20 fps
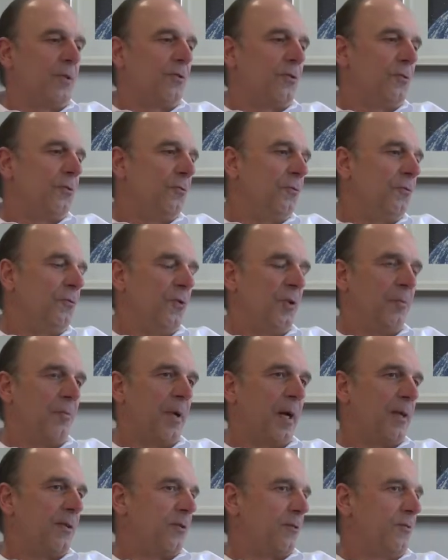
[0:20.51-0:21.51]
a two
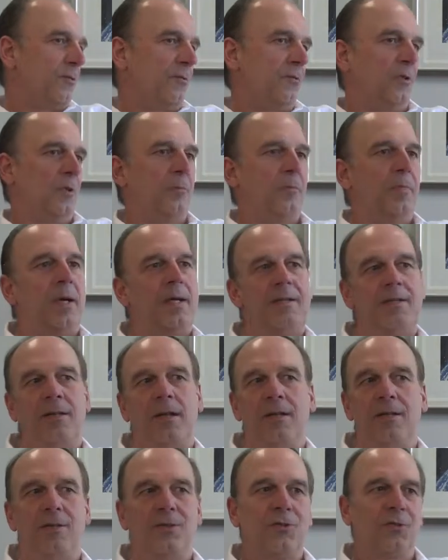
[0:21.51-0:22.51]
foot by two foot by
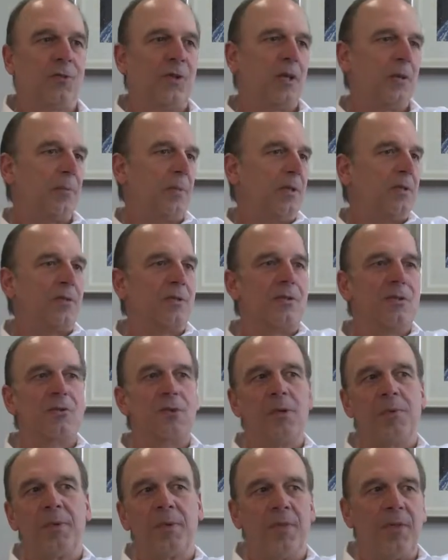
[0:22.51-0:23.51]
10 inch thick piece of
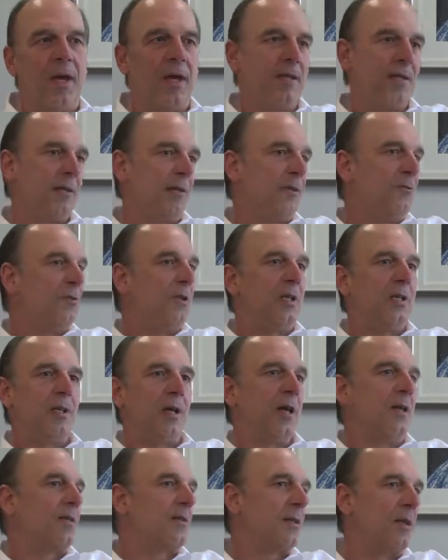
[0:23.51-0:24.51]
Sorbothane and you need
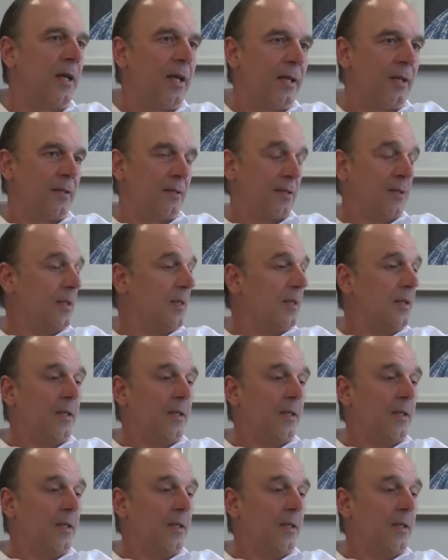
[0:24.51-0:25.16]
to isolate it.